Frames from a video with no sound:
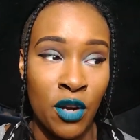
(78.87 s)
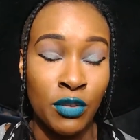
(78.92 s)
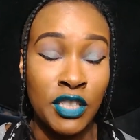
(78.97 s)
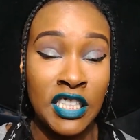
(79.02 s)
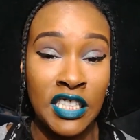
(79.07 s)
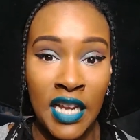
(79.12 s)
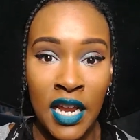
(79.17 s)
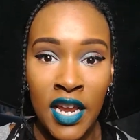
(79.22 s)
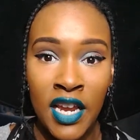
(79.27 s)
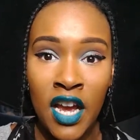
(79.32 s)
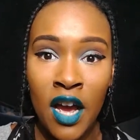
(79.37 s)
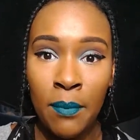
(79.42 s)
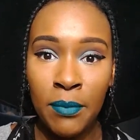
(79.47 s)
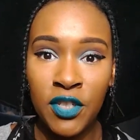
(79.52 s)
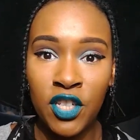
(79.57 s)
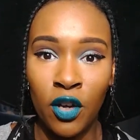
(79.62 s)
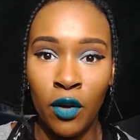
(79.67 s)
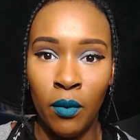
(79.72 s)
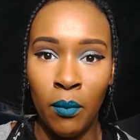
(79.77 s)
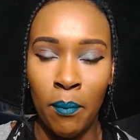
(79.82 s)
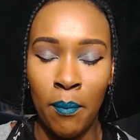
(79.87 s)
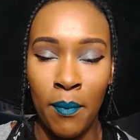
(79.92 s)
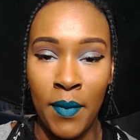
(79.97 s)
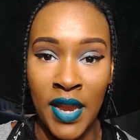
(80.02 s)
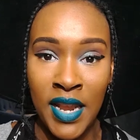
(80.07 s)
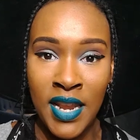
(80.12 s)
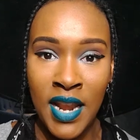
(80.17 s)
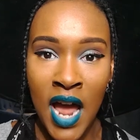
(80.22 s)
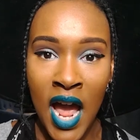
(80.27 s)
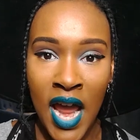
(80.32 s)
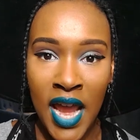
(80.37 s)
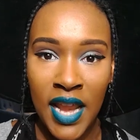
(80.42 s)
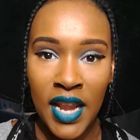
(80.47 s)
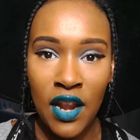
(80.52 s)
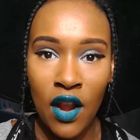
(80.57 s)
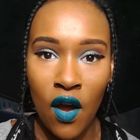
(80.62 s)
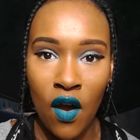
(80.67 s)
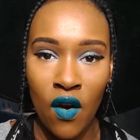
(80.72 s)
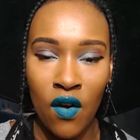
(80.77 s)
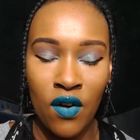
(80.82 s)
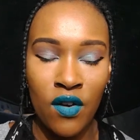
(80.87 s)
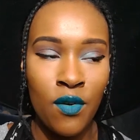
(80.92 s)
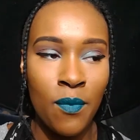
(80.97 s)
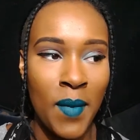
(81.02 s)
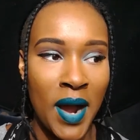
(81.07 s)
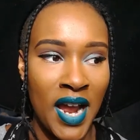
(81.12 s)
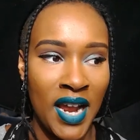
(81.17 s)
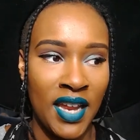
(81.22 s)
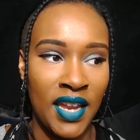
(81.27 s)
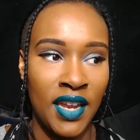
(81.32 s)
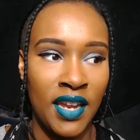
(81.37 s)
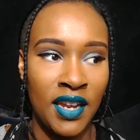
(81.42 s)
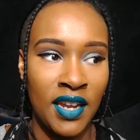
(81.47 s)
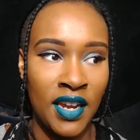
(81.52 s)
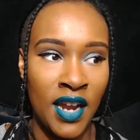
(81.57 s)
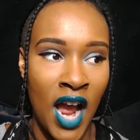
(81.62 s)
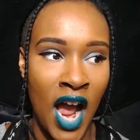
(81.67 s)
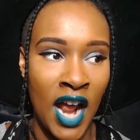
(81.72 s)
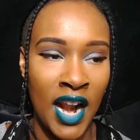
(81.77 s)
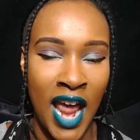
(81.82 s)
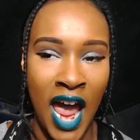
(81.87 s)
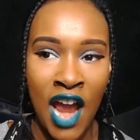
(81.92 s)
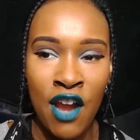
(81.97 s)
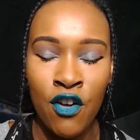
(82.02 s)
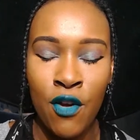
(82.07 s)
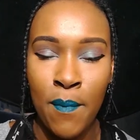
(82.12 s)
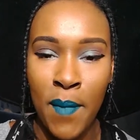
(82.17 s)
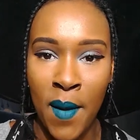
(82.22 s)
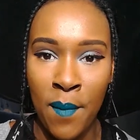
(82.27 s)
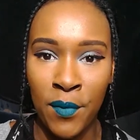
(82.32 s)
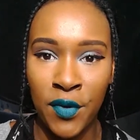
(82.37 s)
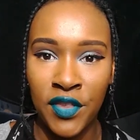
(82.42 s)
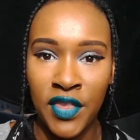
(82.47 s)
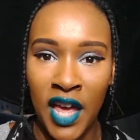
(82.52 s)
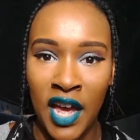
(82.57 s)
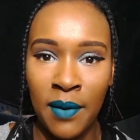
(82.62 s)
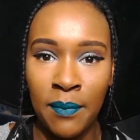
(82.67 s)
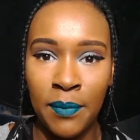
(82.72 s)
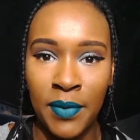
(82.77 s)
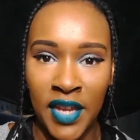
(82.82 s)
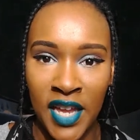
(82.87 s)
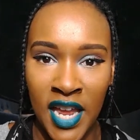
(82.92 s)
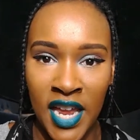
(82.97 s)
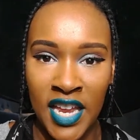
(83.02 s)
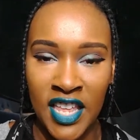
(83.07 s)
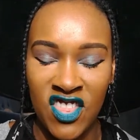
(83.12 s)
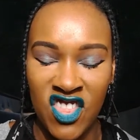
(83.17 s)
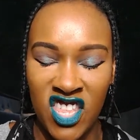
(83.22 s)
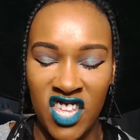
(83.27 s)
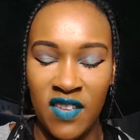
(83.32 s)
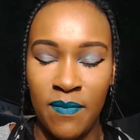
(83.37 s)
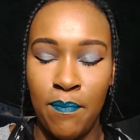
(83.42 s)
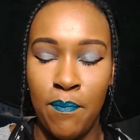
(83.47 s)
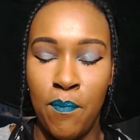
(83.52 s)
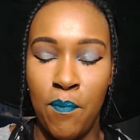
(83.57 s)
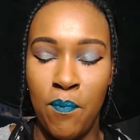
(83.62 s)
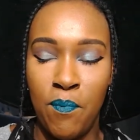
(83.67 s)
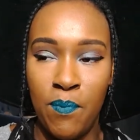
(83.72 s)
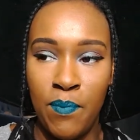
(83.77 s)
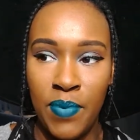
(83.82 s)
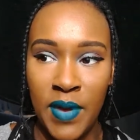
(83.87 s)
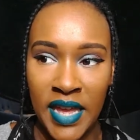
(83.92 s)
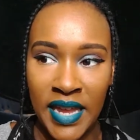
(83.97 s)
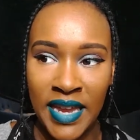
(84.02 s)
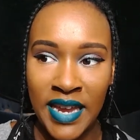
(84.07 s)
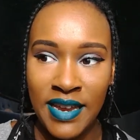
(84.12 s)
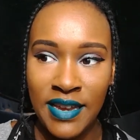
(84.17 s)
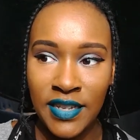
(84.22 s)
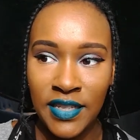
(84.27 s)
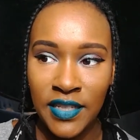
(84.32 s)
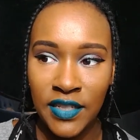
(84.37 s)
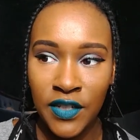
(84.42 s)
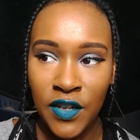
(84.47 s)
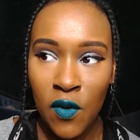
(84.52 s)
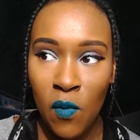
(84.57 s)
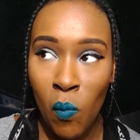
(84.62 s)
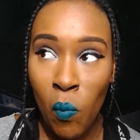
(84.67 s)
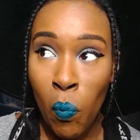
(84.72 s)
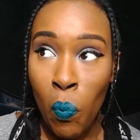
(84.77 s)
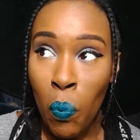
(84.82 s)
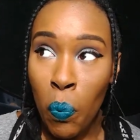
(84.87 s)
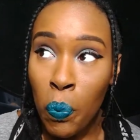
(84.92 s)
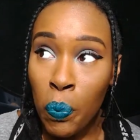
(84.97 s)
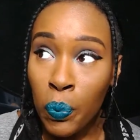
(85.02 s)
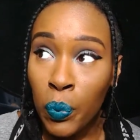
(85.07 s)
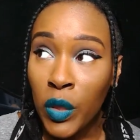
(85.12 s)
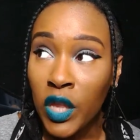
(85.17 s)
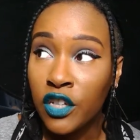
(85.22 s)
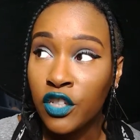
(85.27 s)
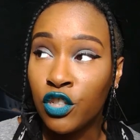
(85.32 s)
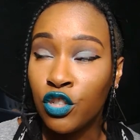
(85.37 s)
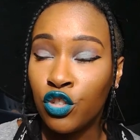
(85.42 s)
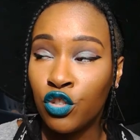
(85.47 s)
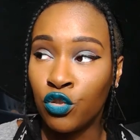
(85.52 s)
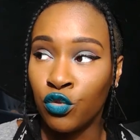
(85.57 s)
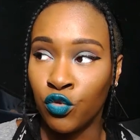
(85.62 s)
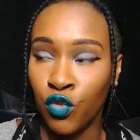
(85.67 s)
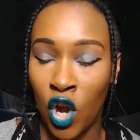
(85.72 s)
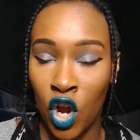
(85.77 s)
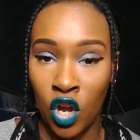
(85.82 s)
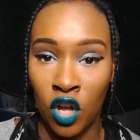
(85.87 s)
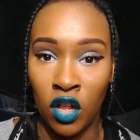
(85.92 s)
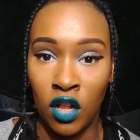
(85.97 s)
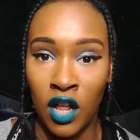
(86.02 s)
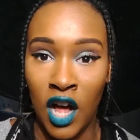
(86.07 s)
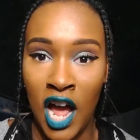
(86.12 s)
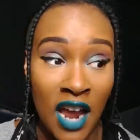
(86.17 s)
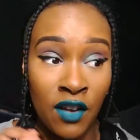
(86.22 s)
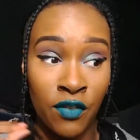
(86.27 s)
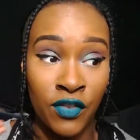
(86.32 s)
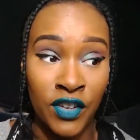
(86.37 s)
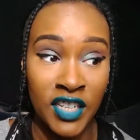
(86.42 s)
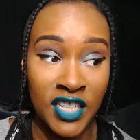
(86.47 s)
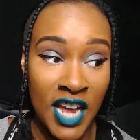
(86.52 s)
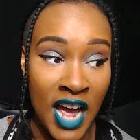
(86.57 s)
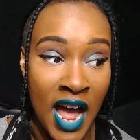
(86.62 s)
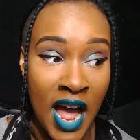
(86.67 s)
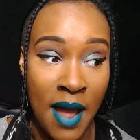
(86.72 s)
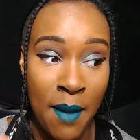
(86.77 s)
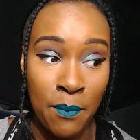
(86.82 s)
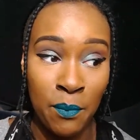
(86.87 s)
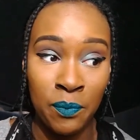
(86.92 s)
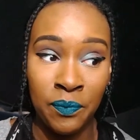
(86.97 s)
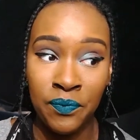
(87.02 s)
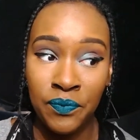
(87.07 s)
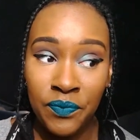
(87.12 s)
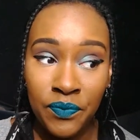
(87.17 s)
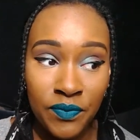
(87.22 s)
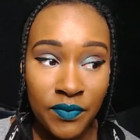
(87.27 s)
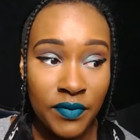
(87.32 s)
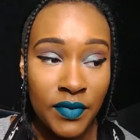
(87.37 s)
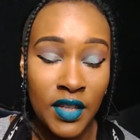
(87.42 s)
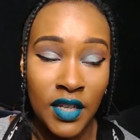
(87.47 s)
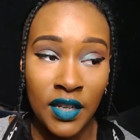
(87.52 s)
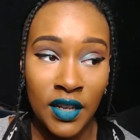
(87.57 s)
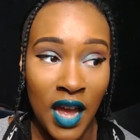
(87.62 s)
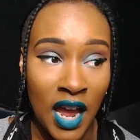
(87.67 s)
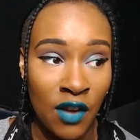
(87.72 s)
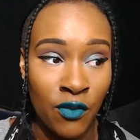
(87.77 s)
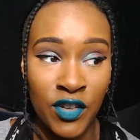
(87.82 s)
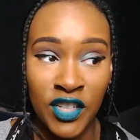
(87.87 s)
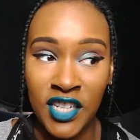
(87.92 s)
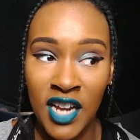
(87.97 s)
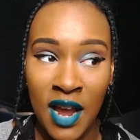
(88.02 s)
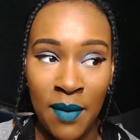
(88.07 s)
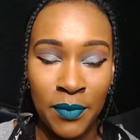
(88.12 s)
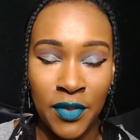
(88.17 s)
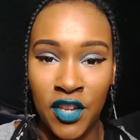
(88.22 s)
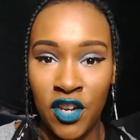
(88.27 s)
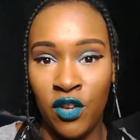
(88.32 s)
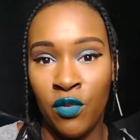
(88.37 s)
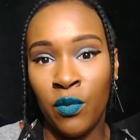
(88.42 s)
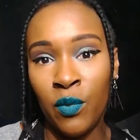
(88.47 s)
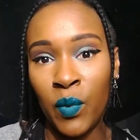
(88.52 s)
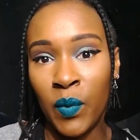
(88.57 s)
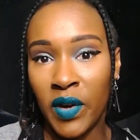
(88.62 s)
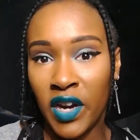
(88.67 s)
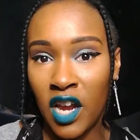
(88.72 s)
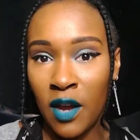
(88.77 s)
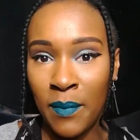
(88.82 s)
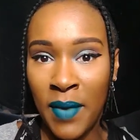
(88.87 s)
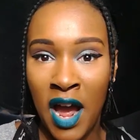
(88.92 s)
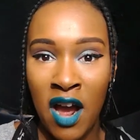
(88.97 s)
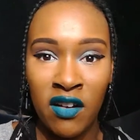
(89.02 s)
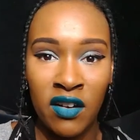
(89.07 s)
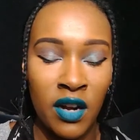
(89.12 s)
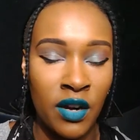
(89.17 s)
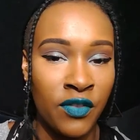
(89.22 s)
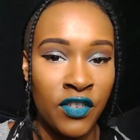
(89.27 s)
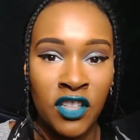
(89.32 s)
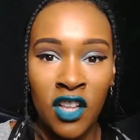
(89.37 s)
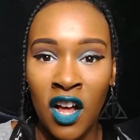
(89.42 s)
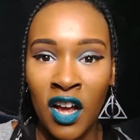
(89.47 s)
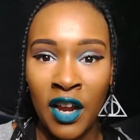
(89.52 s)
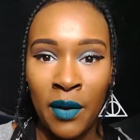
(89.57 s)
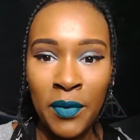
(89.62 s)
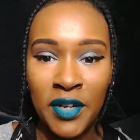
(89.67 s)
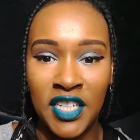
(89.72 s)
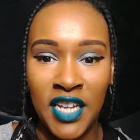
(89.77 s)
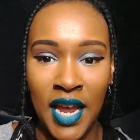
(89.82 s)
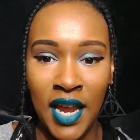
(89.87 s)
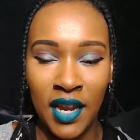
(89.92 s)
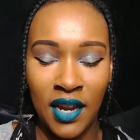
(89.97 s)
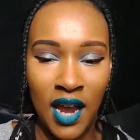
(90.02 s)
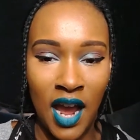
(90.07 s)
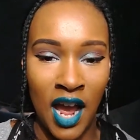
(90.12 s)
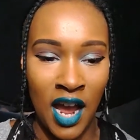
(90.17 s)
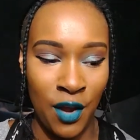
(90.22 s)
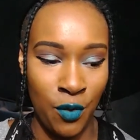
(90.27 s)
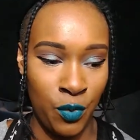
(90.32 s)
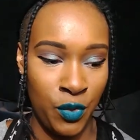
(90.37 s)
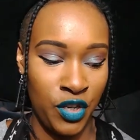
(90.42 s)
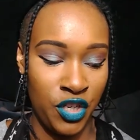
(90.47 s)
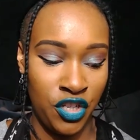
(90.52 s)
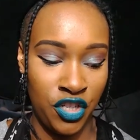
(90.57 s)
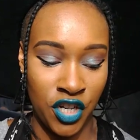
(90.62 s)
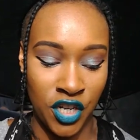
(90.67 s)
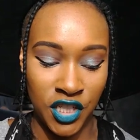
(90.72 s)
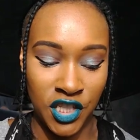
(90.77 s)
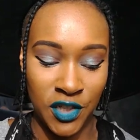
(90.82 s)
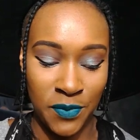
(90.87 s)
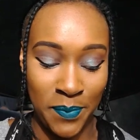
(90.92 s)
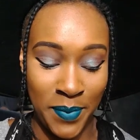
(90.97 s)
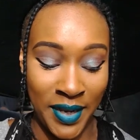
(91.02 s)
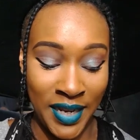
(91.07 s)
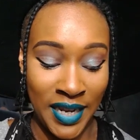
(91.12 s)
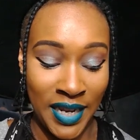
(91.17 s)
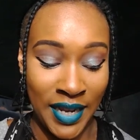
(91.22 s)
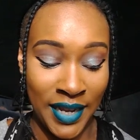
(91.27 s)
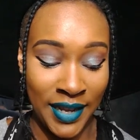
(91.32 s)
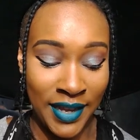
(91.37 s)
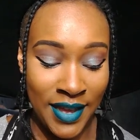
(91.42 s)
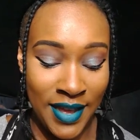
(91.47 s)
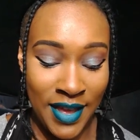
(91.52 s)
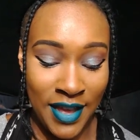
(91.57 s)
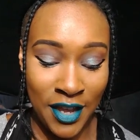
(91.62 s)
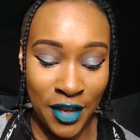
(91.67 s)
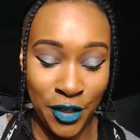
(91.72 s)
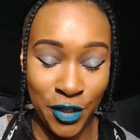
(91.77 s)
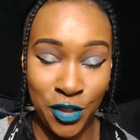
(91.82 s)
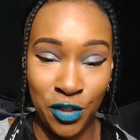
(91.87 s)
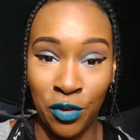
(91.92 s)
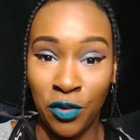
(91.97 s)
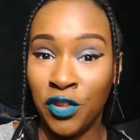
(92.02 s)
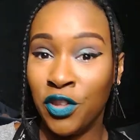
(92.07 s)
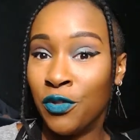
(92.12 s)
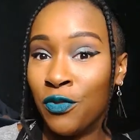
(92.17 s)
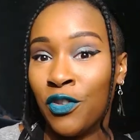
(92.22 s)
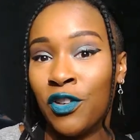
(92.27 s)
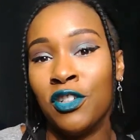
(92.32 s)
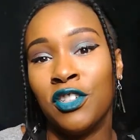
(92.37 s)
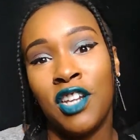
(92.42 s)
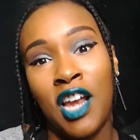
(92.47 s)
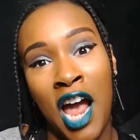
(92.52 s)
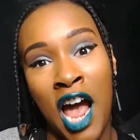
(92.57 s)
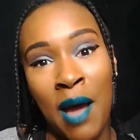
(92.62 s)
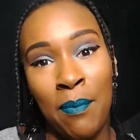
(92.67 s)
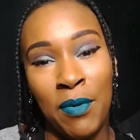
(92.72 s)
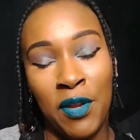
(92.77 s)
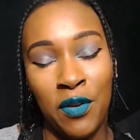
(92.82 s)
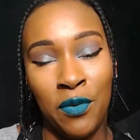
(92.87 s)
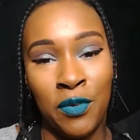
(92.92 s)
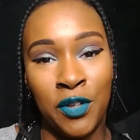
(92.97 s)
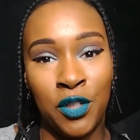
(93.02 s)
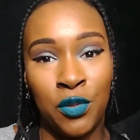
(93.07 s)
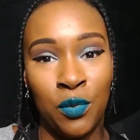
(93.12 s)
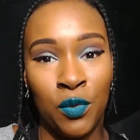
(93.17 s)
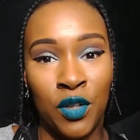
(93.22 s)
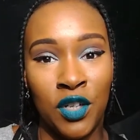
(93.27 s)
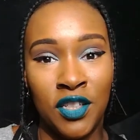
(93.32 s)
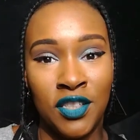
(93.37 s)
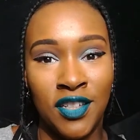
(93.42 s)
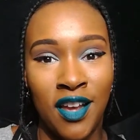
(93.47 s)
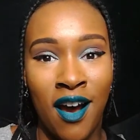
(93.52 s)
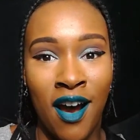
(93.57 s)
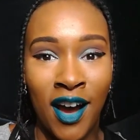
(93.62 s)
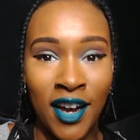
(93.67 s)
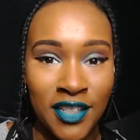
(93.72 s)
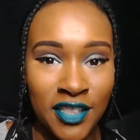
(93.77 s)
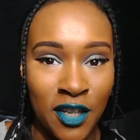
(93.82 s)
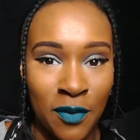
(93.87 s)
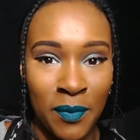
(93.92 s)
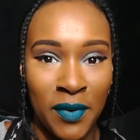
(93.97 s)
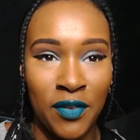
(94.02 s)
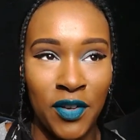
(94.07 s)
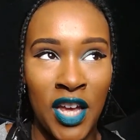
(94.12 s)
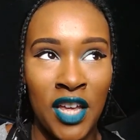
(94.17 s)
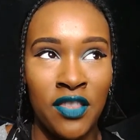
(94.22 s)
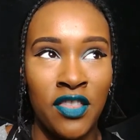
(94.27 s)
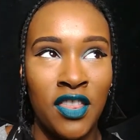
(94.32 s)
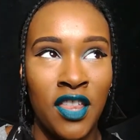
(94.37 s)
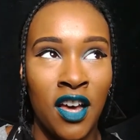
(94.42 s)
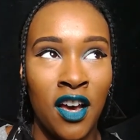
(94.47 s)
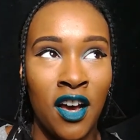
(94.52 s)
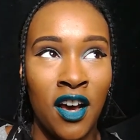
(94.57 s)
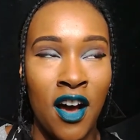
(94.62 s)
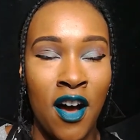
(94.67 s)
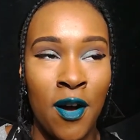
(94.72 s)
staying up till midnight. Oh my God, I remember that being the biggest struggle. Every time the new one would come out, however long it would take, I would just be sold the first copy, which was awesome at the